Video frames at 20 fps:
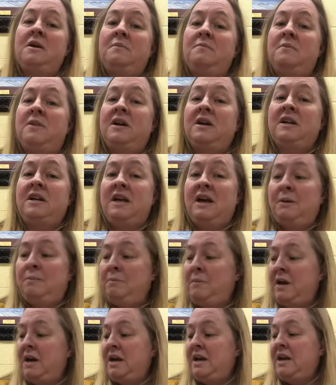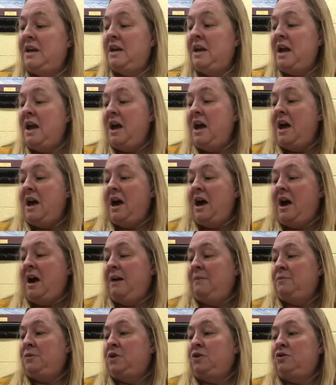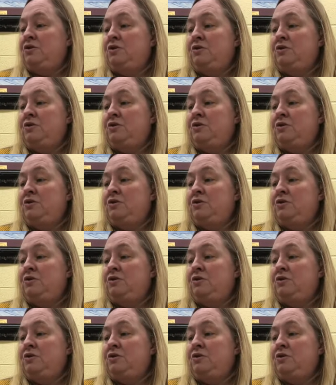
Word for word: But now me, I'm just